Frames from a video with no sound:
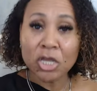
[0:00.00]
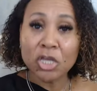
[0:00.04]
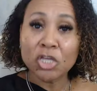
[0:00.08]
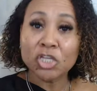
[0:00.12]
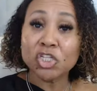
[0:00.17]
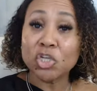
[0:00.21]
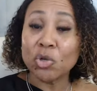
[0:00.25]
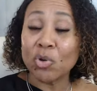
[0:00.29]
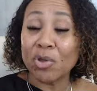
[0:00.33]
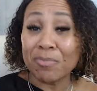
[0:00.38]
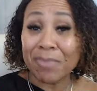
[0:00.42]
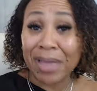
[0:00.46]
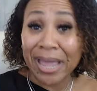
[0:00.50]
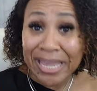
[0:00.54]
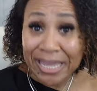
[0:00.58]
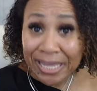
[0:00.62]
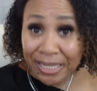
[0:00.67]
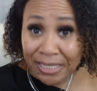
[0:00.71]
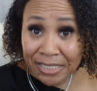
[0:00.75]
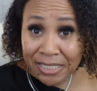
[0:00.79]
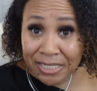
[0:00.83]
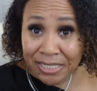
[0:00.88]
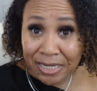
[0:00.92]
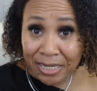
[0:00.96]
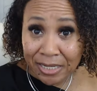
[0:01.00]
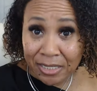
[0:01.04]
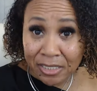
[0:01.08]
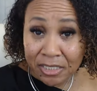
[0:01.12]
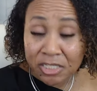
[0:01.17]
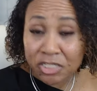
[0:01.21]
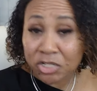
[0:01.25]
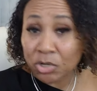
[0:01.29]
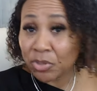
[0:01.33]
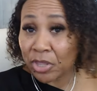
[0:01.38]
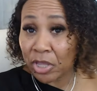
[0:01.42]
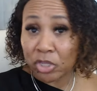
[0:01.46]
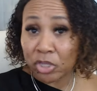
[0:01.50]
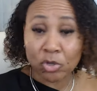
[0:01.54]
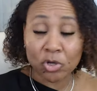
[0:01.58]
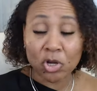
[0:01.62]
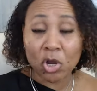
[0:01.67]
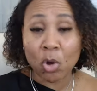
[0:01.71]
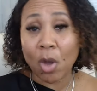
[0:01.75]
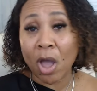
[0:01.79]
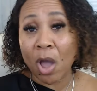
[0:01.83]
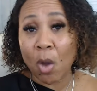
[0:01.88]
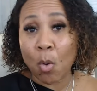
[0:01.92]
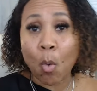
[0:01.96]
So in my instance, so that you
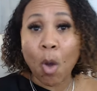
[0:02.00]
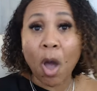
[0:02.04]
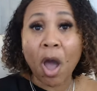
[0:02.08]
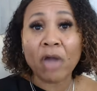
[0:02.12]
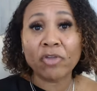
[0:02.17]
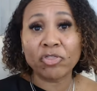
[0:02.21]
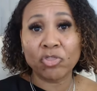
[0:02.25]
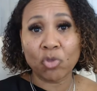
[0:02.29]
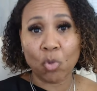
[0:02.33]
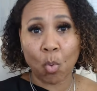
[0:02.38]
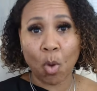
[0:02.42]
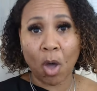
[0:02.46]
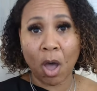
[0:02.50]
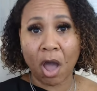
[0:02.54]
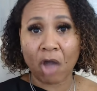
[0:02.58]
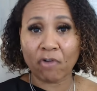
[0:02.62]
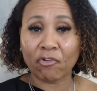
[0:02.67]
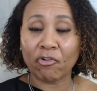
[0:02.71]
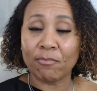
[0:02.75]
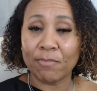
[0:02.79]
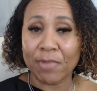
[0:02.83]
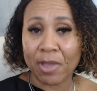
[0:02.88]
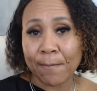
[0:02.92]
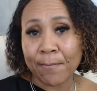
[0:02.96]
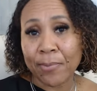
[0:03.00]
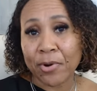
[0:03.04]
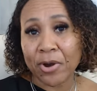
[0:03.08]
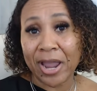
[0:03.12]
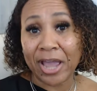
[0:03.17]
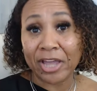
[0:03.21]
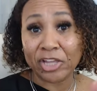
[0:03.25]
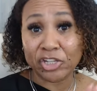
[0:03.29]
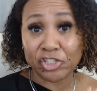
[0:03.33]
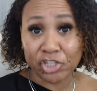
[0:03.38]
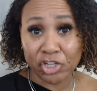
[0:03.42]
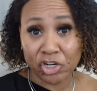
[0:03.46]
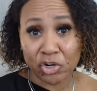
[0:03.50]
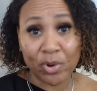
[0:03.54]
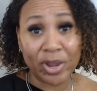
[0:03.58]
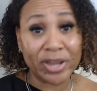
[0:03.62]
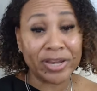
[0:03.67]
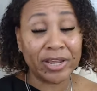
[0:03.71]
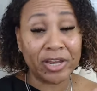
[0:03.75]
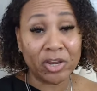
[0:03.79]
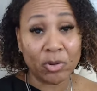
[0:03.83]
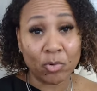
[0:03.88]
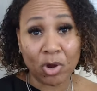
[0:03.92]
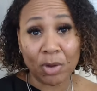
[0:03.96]
know I walk the walk, remember I
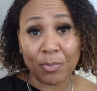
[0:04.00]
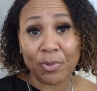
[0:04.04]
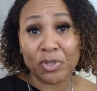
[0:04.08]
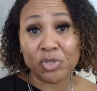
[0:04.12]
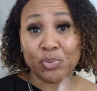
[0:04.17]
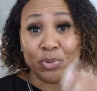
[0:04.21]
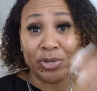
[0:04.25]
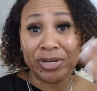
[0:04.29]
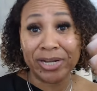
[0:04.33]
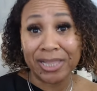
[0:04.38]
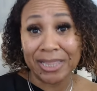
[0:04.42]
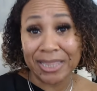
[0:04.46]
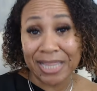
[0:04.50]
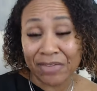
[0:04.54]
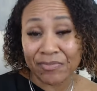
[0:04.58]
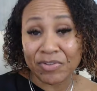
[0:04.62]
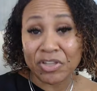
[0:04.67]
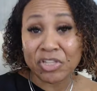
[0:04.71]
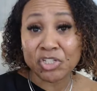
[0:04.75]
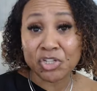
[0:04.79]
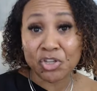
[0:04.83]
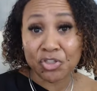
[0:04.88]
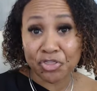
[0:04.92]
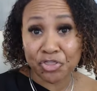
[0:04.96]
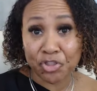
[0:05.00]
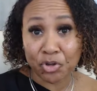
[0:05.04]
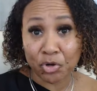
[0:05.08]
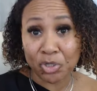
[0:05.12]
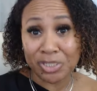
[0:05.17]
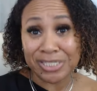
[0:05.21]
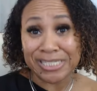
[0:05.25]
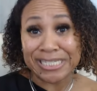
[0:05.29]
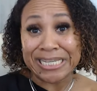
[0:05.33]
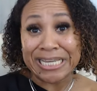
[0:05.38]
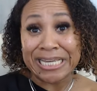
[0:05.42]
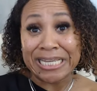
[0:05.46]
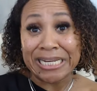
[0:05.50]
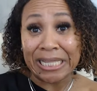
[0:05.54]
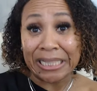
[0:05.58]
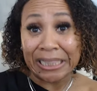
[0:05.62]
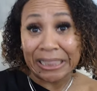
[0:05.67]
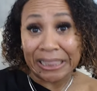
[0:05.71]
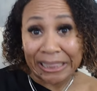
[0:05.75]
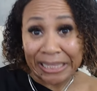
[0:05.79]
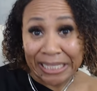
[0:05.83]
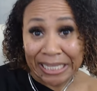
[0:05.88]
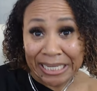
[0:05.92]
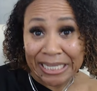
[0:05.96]
generate anywhere between eleven to thirteen
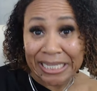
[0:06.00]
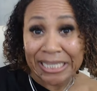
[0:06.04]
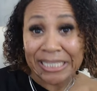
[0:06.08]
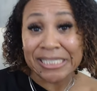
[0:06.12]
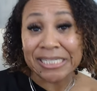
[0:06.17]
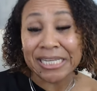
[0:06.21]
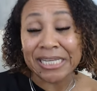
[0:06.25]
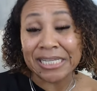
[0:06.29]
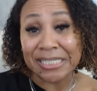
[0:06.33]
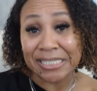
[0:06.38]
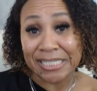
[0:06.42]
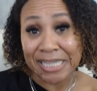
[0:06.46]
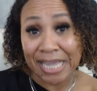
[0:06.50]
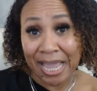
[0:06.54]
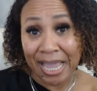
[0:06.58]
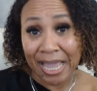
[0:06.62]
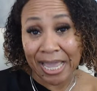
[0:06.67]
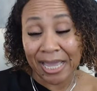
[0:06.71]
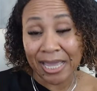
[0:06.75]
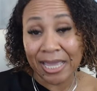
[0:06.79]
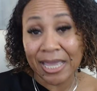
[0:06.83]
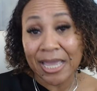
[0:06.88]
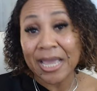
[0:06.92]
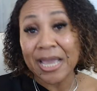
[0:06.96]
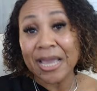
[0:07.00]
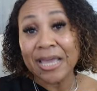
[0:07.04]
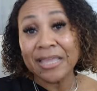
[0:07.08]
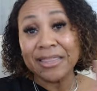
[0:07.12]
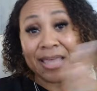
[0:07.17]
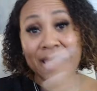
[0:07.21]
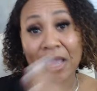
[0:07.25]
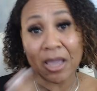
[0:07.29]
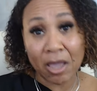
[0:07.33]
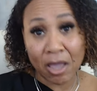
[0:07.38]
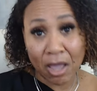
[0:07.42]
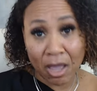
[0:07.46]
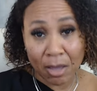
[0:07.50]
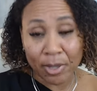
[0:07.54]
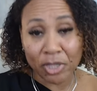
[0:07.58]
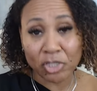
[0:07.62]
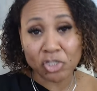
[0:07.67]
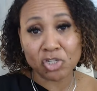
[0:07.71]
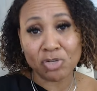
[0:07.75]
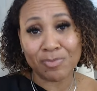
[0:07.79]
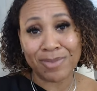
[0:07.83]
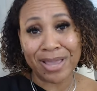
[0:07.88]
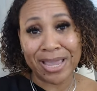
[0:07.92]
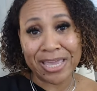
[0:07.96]
leads a day that come
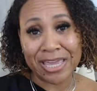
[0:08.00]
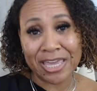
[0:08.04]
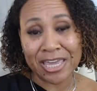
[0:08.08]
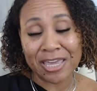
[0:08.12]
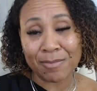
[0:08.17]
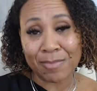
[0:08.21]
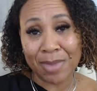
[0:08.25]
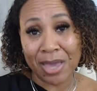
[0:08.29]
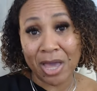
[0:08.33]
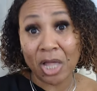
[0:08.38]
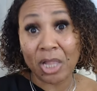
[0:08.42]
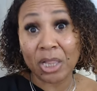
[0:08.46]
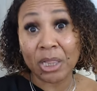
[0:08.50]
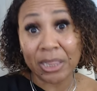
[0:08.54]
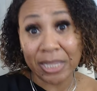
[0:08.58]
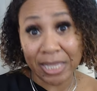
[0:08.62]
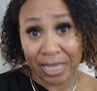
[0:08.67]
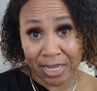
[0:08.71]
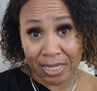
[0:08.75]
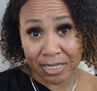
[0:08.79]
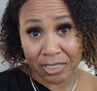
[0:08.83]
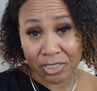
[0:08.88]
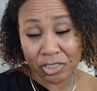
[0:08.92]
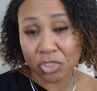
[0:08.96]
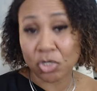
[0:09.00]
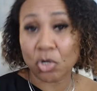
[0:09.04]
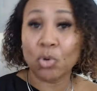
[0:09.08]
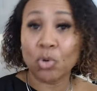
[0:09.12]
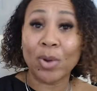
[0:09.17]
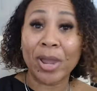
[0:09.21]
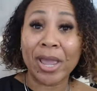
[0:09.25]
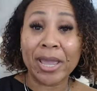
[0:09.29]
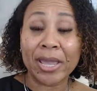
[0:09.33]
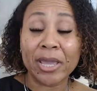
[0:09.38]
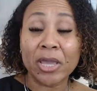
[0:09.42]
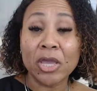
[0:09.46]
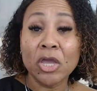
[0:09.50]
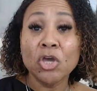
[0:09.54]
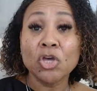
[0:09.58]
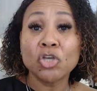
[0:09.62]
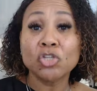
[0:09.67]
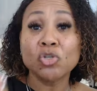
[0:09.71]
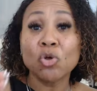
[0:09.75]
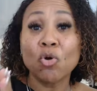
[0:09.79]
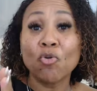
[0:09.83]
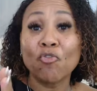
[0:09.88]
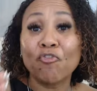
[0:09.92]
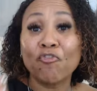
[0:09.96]
onto my email list, all right?
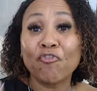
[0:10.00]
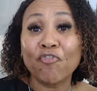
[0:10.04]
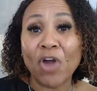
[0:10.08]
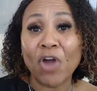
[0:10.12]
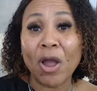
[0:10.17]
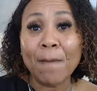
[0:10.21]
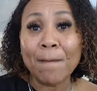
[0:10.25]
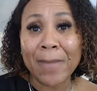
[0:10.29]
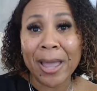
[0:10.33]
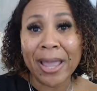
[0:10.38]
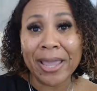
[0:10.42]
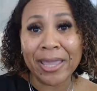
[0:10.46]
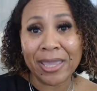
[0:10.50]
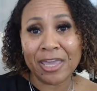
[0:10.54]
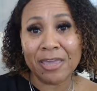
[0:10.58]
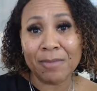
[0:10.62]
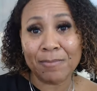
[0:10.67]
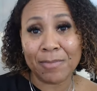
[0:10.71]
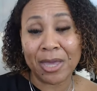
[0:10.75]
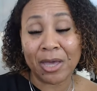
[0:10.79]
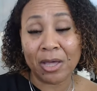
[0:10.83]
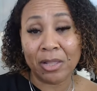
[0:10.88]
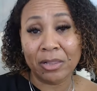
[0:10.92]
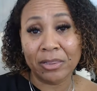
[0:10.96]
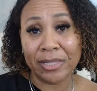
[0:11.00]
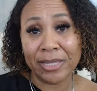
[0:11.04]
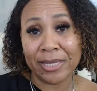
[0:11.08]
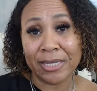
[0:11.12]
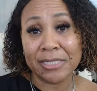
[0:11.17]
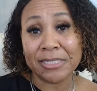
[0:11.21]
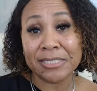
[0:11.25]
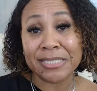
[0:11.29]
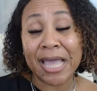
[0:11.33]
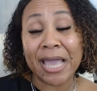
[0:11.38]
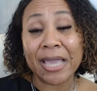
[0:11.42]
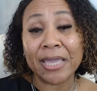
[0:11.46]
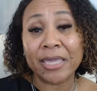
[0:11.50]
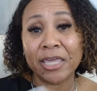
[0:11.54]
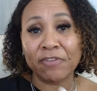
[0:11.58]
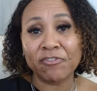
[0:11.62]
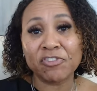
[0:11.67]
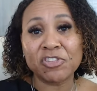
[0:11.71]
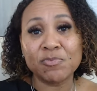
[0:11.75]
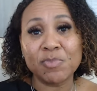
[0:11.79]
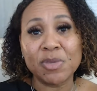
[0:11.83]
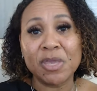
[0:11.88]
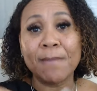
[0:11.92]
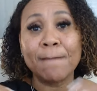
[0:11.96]
So from my email list, that
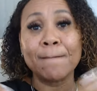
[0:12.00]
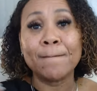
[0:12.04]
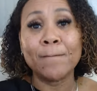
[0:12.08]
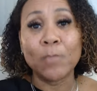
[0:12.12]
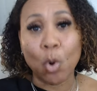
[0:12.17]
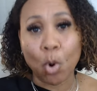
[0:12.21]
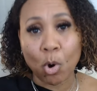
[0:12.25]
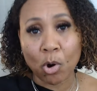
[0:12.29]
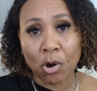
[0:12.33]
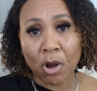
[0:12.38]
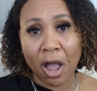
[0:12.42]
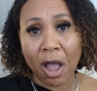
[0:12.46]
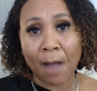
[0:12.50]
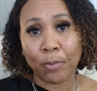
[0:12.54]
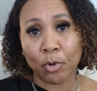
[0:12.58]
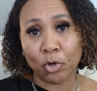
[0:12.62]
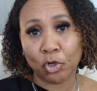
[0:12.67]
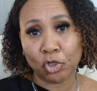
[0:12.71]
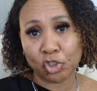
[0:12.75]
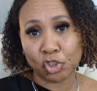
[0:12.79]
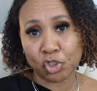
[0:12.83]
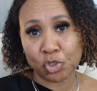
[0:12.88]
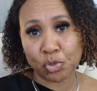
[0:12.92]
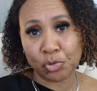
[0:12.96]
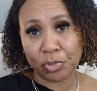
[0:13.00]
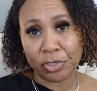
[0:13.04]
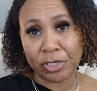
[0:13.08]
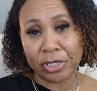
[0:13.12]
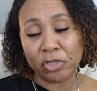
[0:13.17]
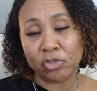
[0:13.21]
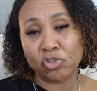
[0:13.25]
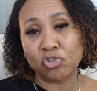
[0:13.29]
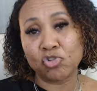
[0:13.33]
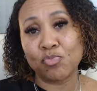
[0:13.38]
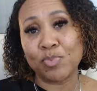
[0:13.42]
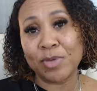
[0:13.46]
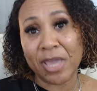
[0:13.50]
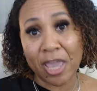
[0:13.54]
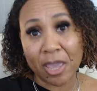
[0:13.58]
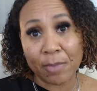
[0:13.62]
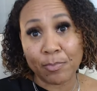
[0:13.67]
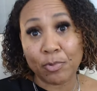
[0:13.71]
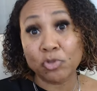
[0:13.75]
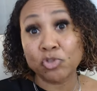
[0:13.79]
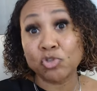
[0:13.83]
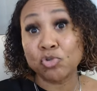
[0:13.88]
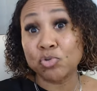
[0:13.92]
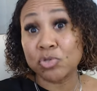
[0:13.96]
gives me more opportunity to be
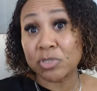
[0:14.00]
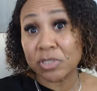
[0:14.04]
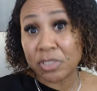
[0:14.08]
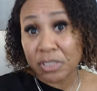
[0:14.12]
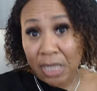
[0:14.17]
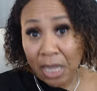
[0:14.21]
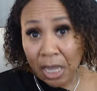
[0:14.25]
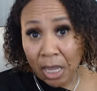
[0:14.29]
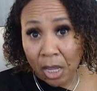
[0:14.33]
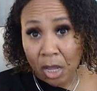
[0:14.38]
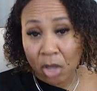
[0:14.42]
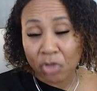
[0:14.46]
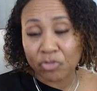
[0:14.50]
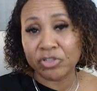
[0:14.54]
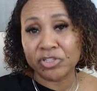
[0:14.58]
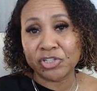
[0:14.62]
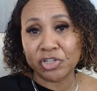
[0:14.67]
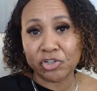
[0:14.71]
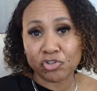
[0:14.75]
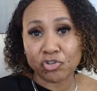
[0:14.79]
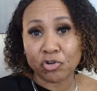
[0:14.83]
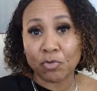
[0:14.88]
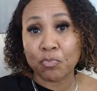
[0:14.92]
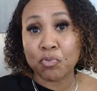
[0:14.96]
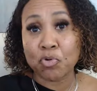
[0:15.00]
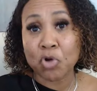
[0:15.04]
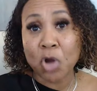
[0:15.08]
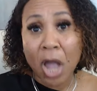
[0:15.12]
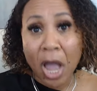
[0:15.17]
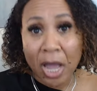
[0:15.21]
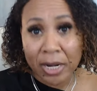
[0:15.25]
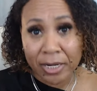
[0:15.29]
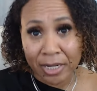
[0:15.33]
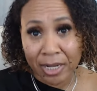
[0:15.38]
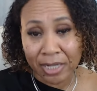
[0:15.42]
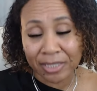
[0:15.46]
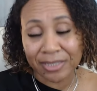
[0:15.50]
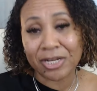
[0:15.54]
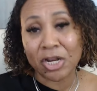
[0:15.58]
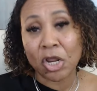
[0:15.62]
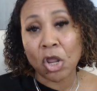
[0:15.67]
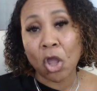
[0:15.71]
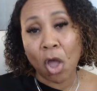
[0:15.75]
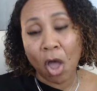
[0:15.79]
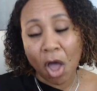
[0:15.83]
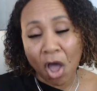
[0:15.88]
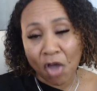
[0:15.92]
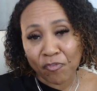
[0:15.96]
able to sell the digital product that
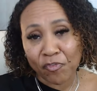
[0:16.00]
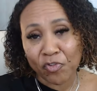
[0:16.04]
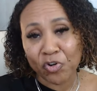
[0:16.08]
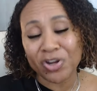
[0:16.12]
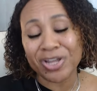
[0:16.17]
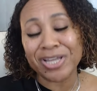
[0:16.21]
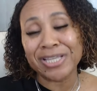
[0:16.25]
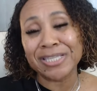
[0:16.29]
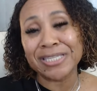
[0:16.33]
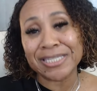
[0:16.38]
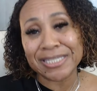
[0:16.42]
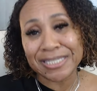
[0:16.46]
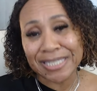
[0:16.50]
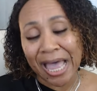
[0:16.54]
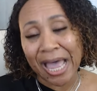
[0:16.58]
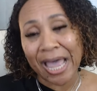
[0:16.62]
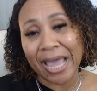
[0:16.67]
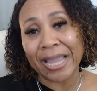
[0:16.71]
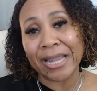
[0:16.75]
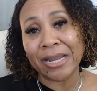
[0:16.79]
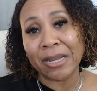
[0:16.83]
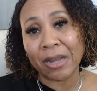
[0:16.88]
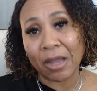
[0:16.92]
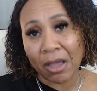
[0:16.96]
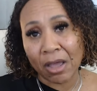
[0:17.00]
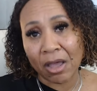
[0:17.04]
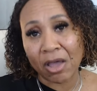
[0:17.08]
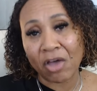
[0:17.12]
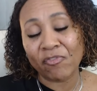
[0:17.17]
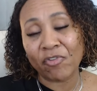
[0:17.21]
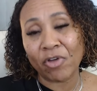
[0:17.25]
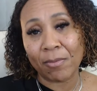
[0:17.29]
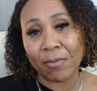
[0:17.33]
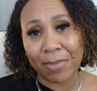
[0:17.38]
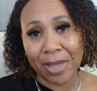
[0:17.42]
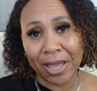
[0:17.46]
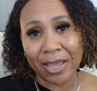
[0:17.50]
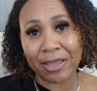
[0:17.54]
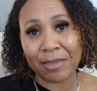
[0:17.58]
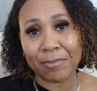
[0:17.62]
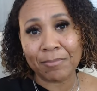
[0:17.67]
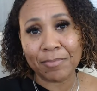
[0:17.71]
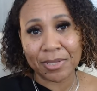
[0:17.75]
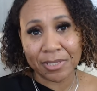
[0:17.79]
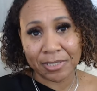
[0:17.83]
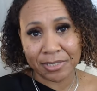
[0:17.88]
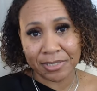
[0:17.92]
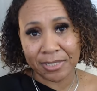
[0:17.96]
I offer inside of my
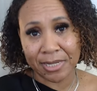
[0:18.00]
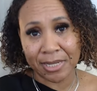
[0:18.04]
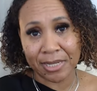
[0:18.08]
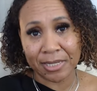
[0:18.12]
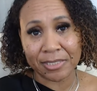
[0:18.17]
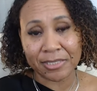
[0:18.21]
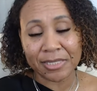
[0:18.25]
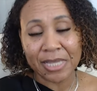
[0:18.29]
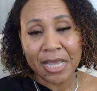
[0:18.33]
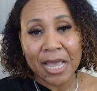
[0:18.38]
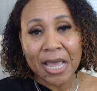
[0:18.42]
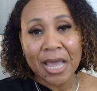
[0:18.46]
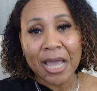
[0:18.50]
business.